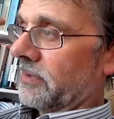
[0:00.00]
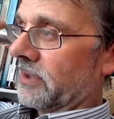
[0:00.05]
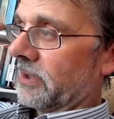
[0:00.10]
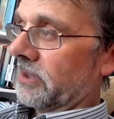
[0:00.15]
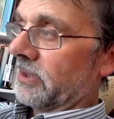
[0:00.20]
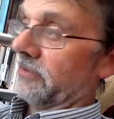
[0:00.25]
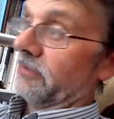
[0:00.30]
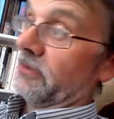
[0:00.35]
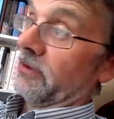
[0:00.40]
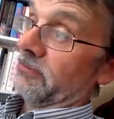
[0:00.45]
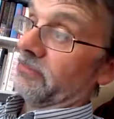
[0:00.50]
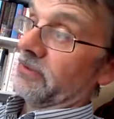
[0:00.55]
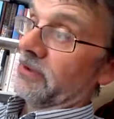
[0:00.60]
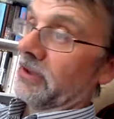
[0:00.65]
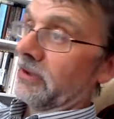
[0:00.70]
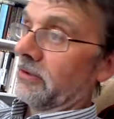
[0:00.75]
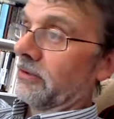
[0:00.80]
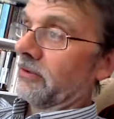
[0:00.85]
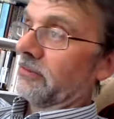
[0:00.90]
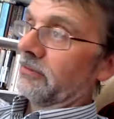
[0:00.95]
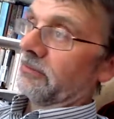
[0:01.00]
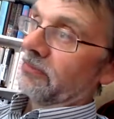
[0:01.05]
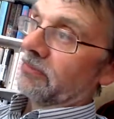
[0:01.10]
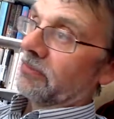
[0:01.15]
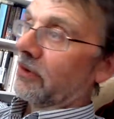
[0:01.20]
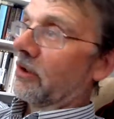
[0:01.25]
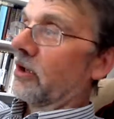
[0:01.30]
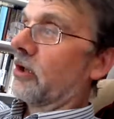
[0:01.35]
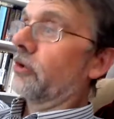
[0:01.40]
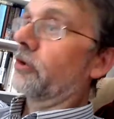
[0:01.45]
the kind of
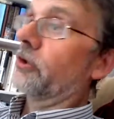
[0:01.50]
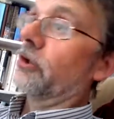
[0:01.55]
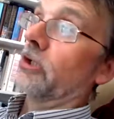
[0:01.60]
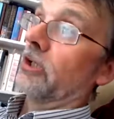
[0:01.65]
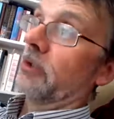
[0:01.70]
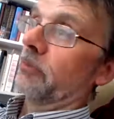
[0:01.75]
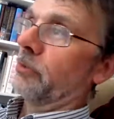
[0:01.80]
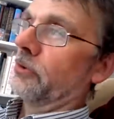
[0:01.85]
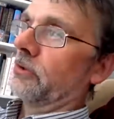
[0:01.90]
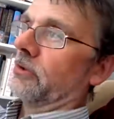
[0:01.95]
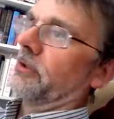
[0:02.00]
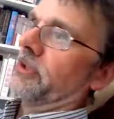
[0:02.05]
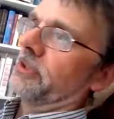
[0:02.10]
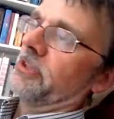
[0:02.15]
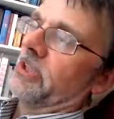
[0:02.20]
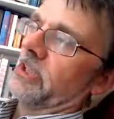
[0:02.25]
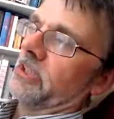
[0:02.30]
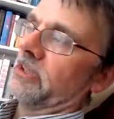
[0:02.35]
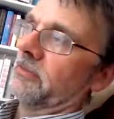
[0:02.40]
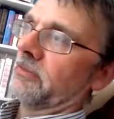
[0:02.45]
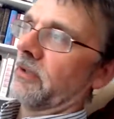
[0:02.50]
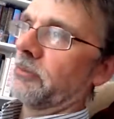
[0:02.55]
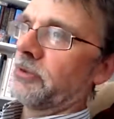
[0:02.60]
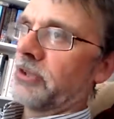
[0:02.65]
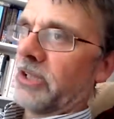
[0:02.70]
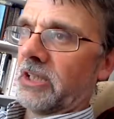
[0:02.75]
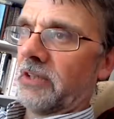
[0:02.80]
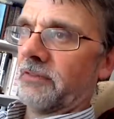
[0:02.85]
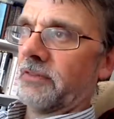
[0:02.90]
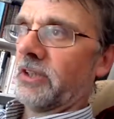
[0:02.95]
uh, ocular process of
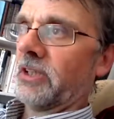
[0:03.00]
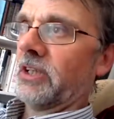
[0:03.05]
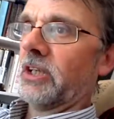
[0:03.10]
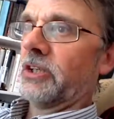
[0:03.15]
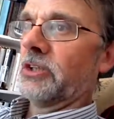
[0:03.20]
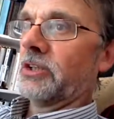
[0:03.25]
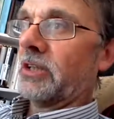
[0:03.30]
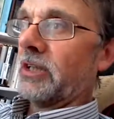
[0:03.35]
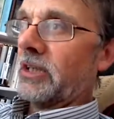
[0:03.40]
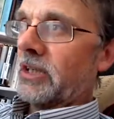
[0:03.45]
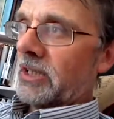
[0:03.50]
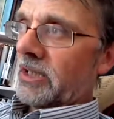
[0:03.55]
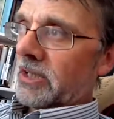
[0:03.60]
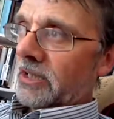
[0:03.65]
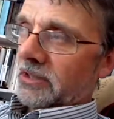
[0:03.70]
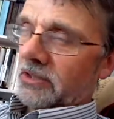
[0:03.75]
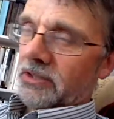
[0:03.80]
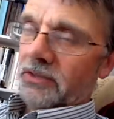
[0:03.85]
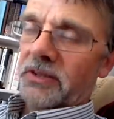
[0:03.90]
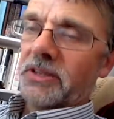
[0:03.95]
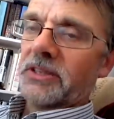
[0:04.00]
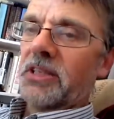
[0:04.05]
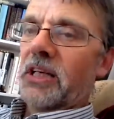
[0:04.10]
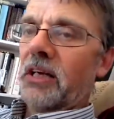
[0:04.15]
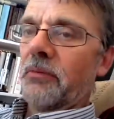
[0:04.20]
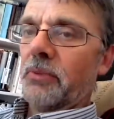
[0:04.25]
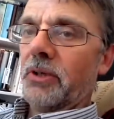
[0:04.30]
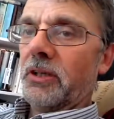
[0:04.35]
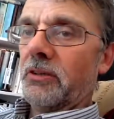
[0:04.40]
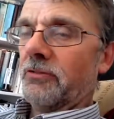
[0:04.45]
objectification there is
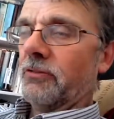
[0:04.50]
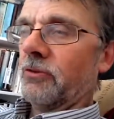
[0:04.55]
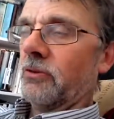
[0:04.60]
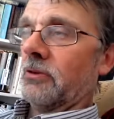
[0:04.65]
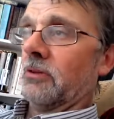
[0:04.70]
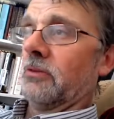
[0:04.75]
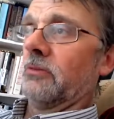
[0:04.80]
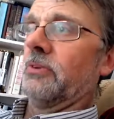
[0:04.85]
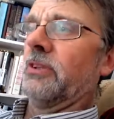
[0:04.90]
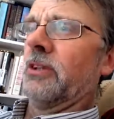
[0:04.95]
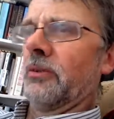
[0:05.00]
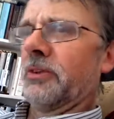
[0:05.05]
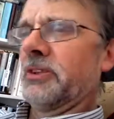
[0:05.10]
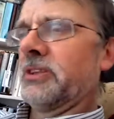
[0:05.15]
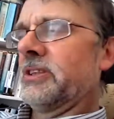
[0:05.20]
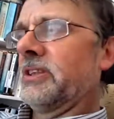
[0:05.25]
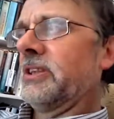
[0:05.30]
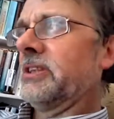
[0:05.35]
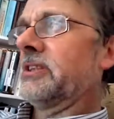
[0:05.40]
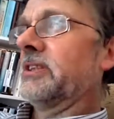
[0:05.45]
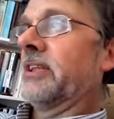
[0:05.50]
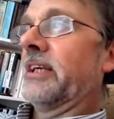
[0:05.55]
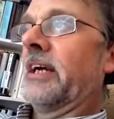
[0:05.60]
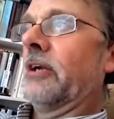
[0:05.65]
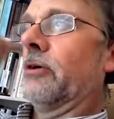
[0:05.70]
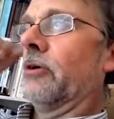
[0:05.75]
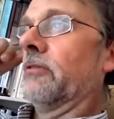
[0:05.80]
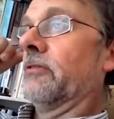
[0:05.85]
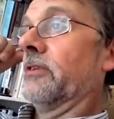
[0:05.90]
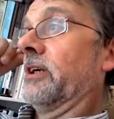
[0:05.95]
that pitfall you know which is easy to
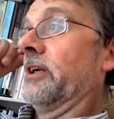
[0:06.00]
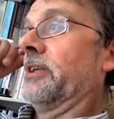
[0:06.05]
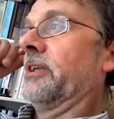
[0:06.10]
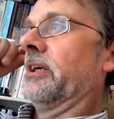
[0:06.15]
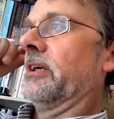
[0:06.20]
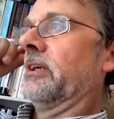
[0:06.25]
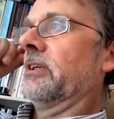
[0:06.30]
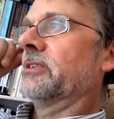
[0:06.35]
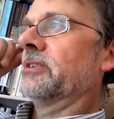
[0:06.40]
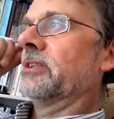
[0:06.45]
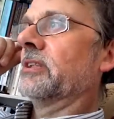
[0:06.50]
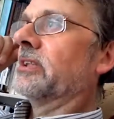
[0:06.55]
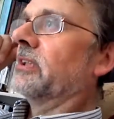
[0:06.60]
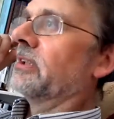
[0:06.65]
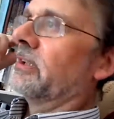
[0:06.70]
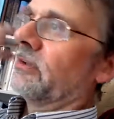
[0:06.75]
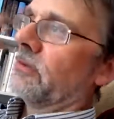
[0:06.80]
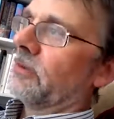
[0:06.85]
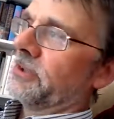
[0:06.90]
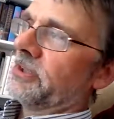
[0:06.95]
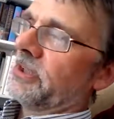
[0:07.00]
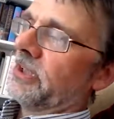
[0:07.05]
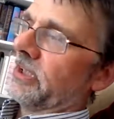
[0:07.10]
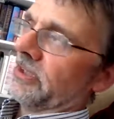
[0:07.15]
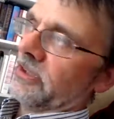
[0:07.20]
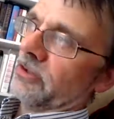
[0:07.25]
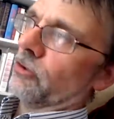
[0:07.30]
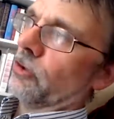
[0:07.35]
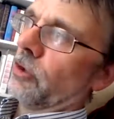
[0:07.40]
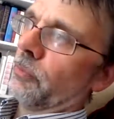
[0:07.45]
get over I think because once you
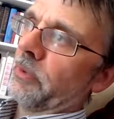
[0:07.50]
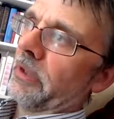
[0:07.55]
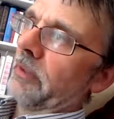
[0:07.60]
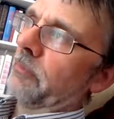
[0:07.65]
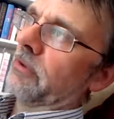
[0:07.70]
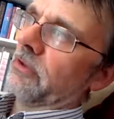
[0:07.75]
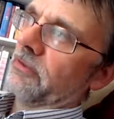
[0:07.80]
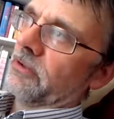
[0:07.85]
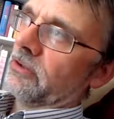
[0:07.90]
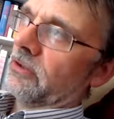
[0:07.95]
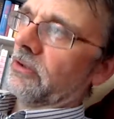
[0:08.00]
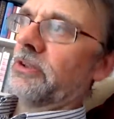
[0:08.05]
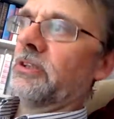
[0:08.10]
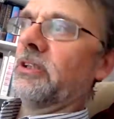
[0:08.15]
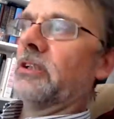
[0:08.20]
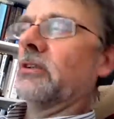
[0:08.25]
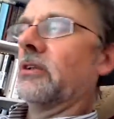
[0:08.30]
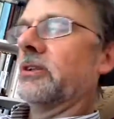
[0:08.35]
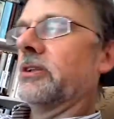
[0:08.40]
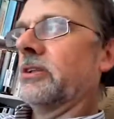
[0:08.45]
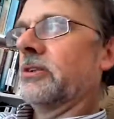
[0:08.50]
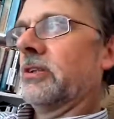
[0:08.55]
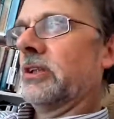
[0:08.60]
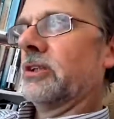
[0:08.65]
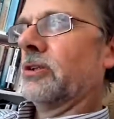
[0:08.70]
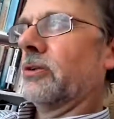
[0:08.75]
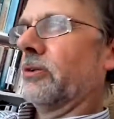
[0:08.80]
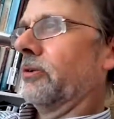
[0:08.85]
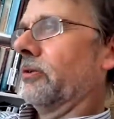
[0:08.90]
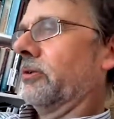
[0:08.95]
get to know people of course you're not you, you
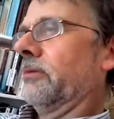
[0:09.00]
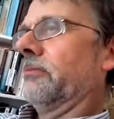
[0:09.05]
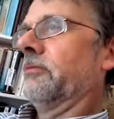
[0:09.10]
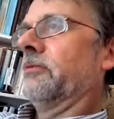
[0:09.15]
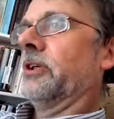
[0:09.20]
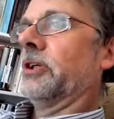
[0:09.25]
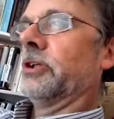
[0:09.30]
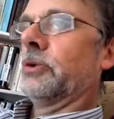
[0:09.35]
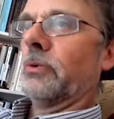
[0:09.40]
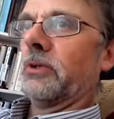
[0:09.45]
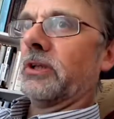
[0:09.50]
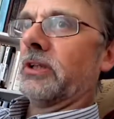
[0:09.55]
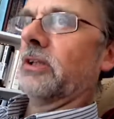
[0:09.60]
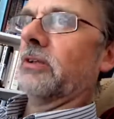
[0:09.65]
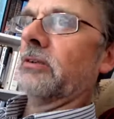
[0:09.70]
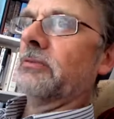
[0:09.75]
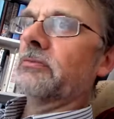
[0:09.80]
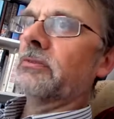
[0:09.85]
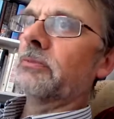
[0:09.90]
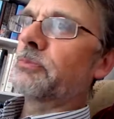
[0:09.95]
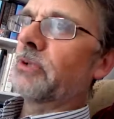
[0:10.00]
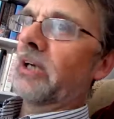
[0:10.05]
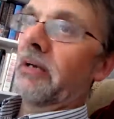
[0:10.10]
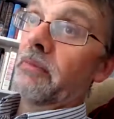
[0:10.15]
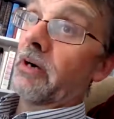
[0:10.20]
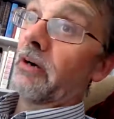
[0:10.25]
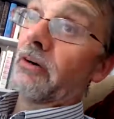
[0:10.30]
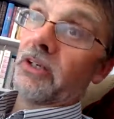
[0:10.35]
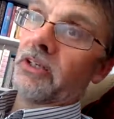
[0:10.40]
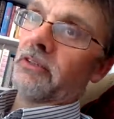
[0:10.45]
don't know them visually
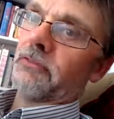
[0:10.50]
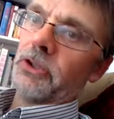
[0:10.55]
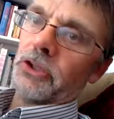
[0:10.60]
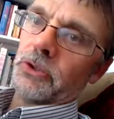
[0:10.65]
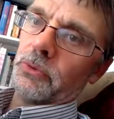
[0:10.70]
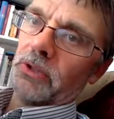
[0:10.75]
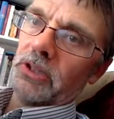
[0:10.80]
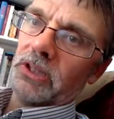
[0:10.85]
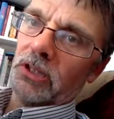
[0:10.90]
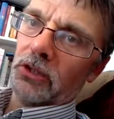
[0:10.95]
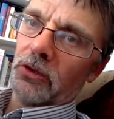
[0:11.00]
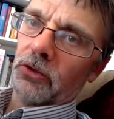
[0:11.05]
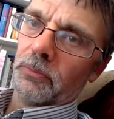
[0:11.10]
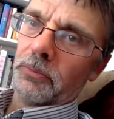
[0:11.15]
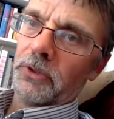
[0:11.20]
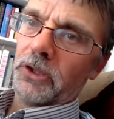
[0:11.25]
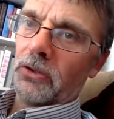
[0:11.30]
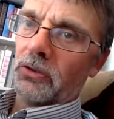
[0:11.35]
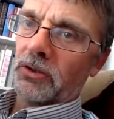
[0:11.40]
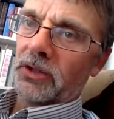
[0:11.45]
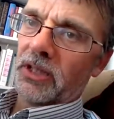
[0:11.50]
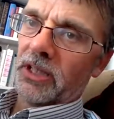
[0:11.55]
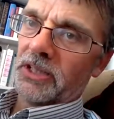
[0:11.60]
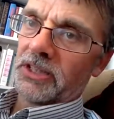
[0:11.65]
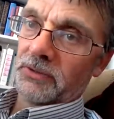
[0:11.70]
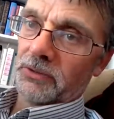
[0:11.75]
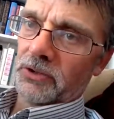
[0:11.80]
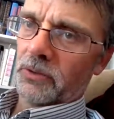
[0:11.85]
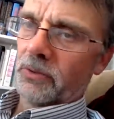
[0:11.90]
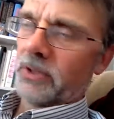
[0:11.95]
primarily visually, you know them in all
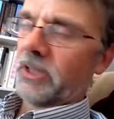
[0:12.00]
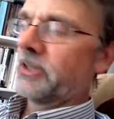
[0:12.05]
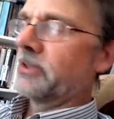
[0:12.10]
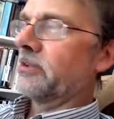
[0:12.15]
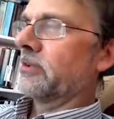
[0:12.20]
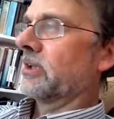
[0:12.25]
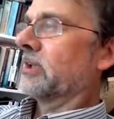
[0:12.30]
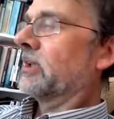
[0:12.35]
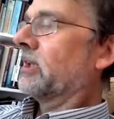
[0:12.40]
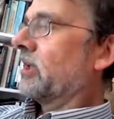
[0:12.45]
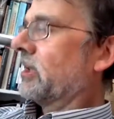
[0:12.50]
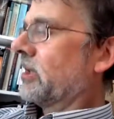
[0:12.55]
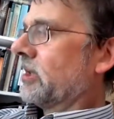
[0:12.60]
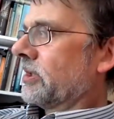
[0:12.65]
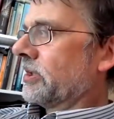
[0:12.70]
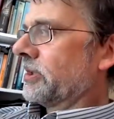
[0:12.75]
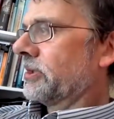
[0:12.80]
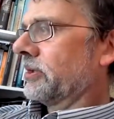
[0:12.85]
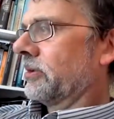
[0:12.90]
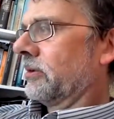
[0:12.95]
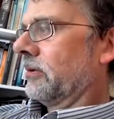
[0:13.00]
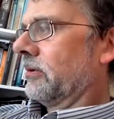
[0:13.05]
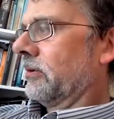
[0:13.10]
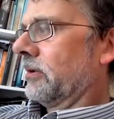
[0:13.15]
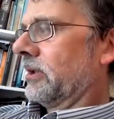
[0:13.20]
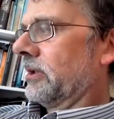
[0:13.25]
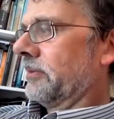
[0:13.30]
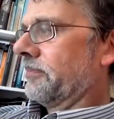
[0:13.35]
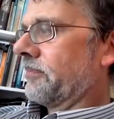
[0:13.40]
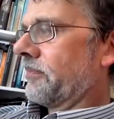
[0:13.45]
kinds of other ways.
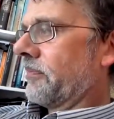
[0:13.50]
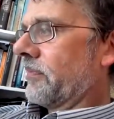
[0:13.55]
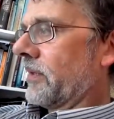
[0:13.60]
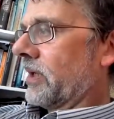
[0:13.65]
So, um,